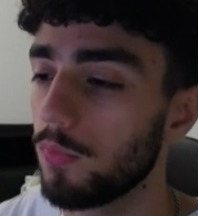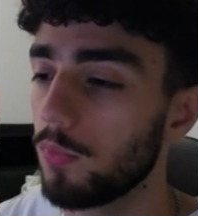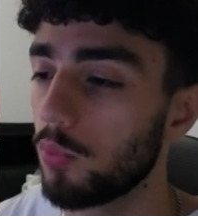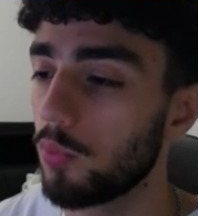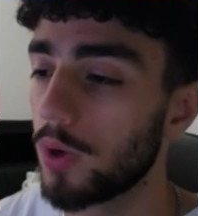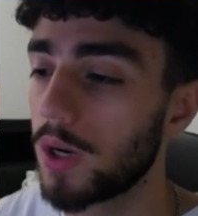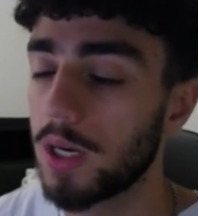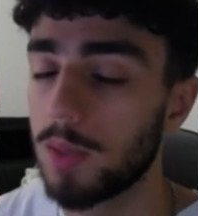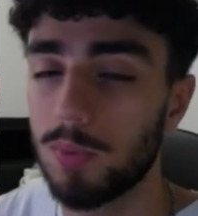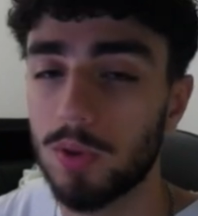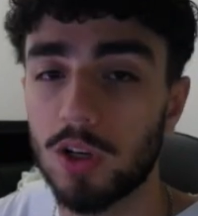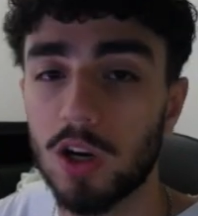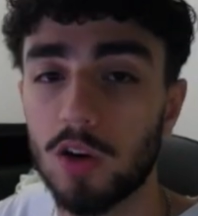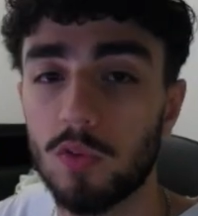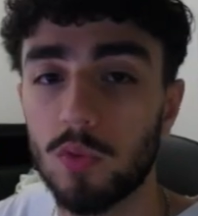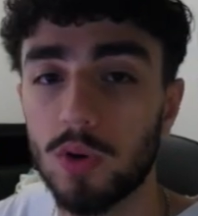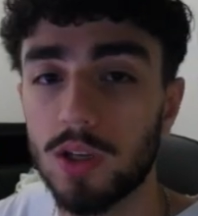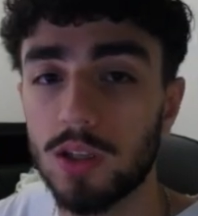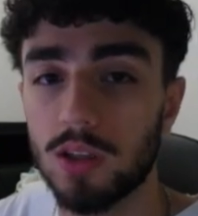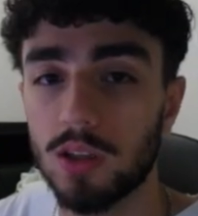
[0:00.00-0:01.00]
we're going to be
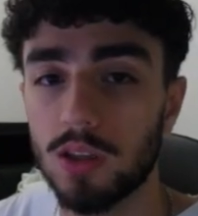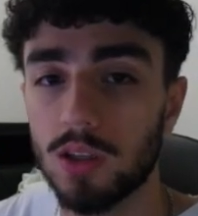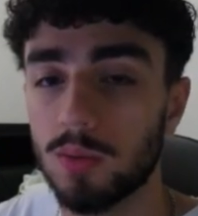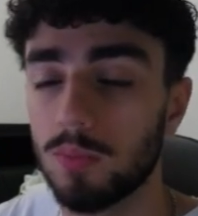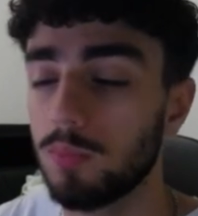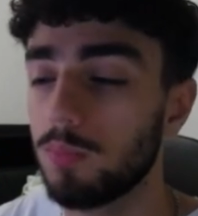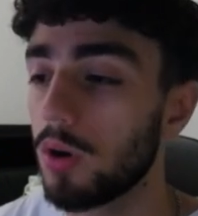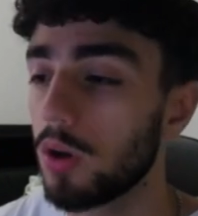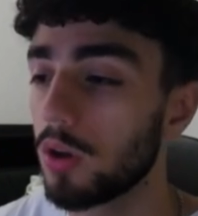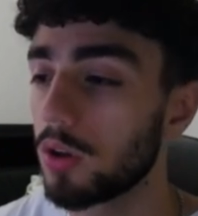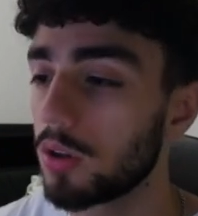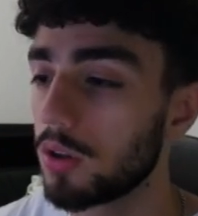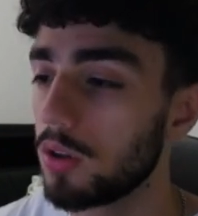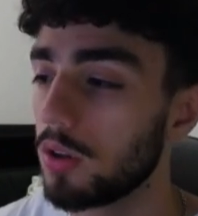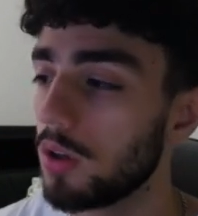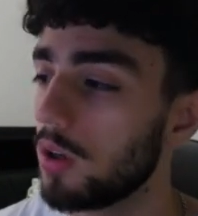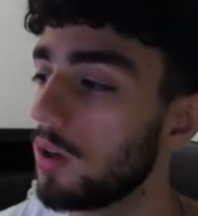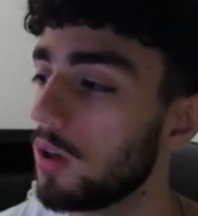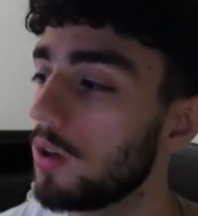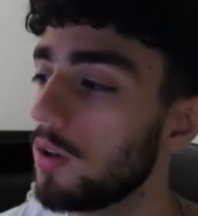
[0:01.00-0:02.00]
covering the
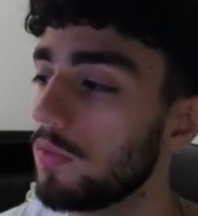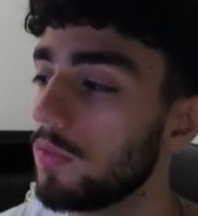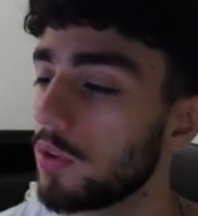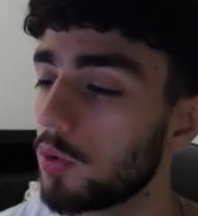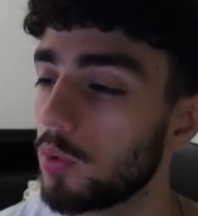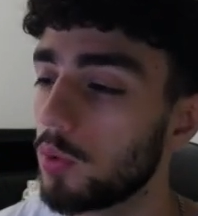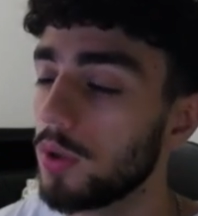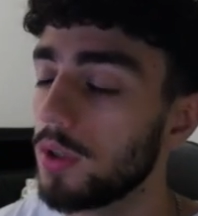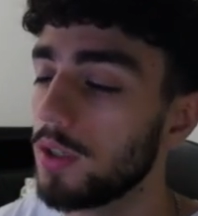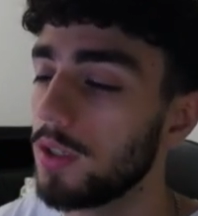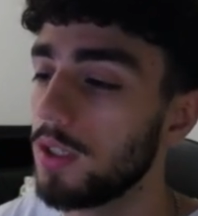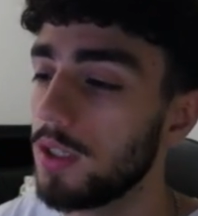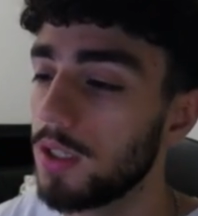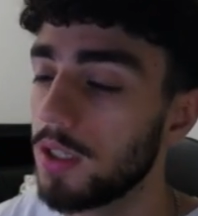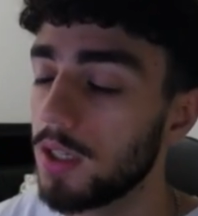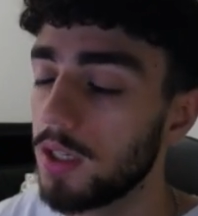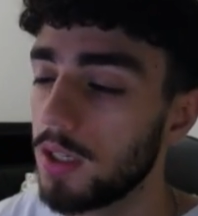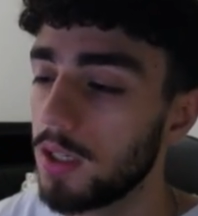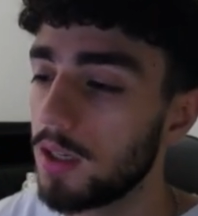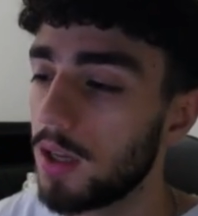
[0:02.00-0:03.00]
bulk of
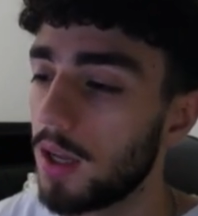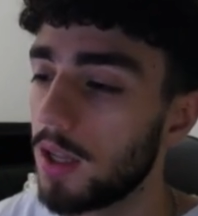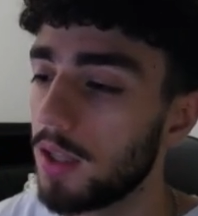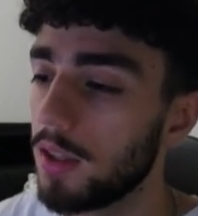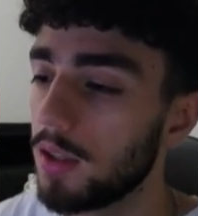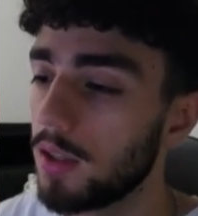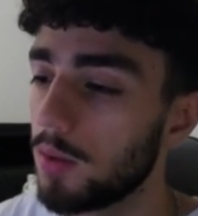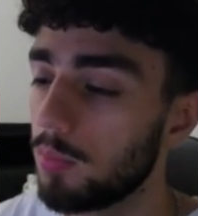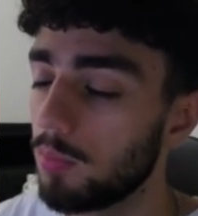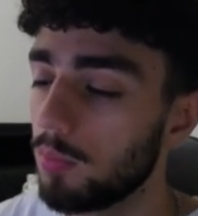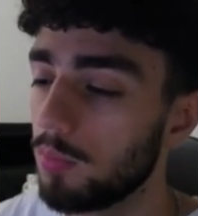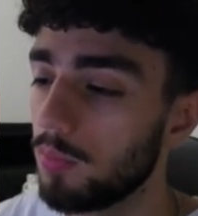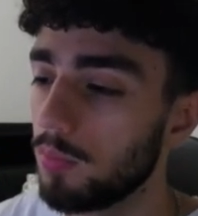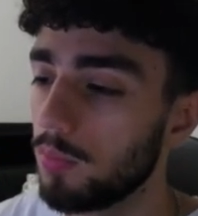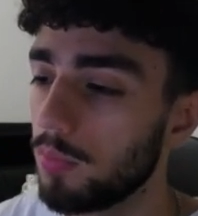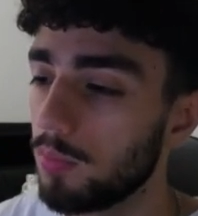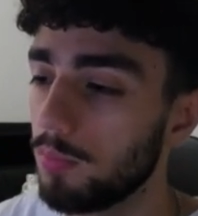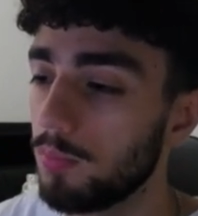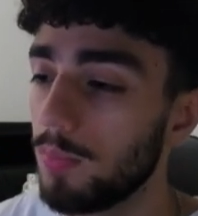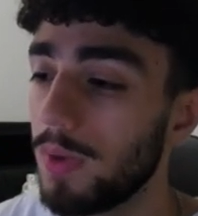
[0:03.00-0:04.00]
liquidity, and the
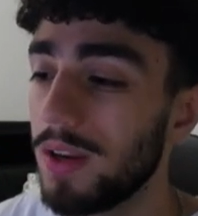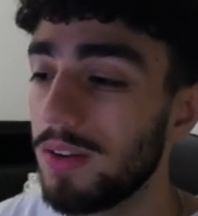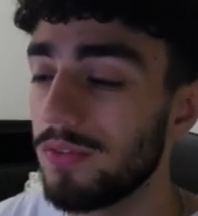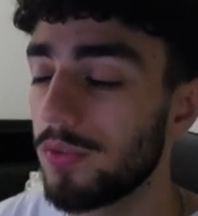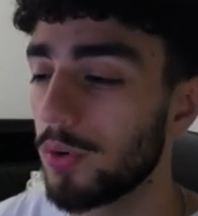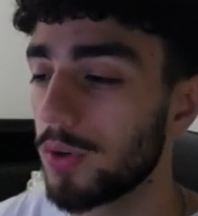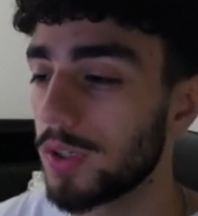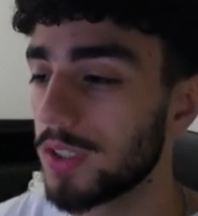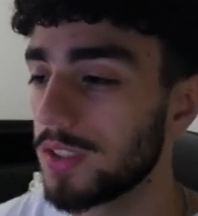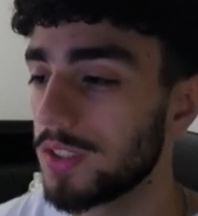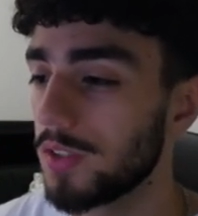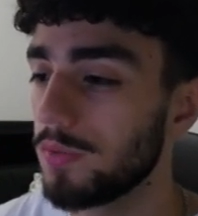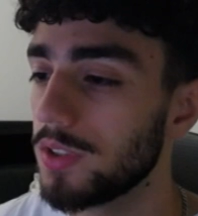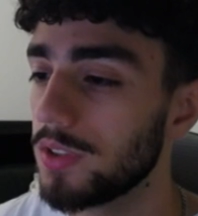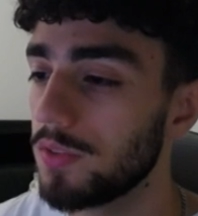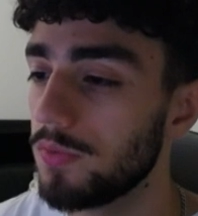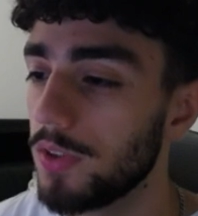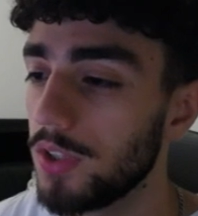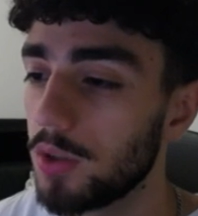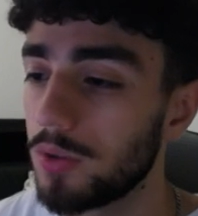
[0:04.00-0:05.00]
main focus of
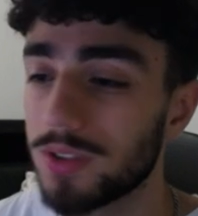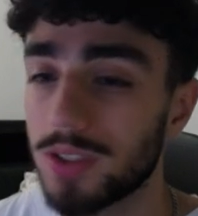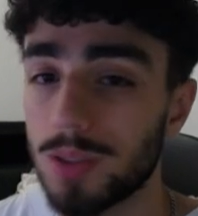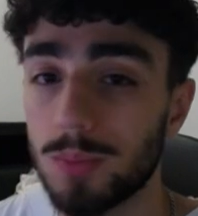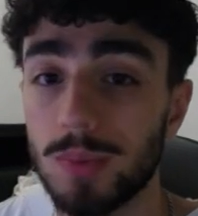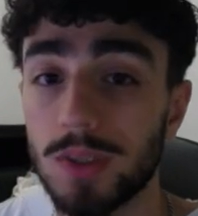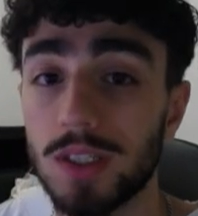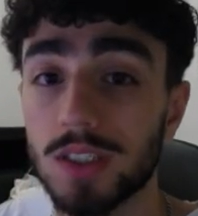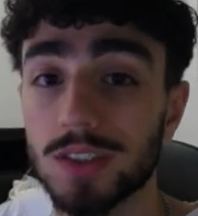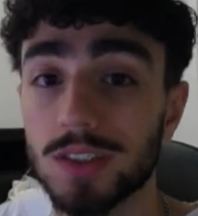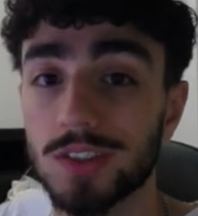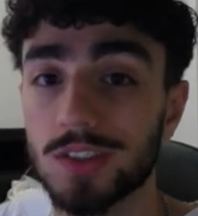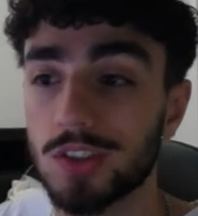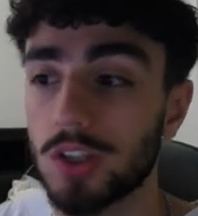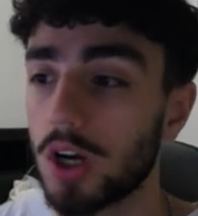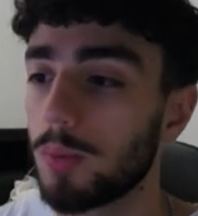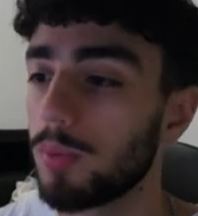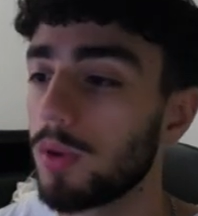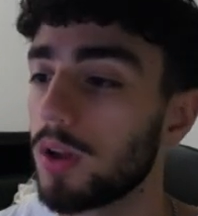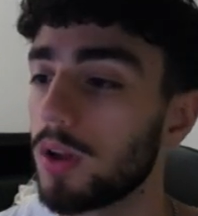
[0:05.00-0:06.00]
this video is going to be
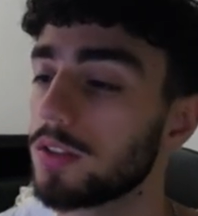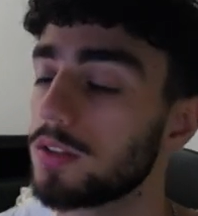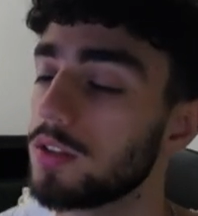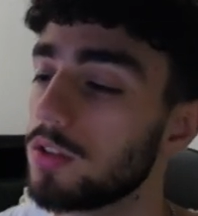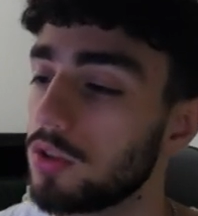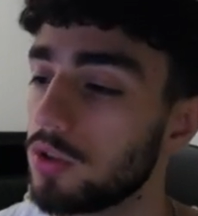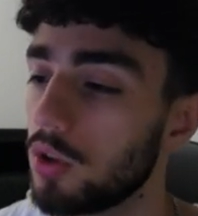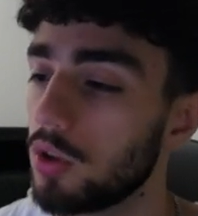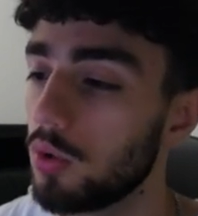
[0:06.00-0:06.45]
stop losses.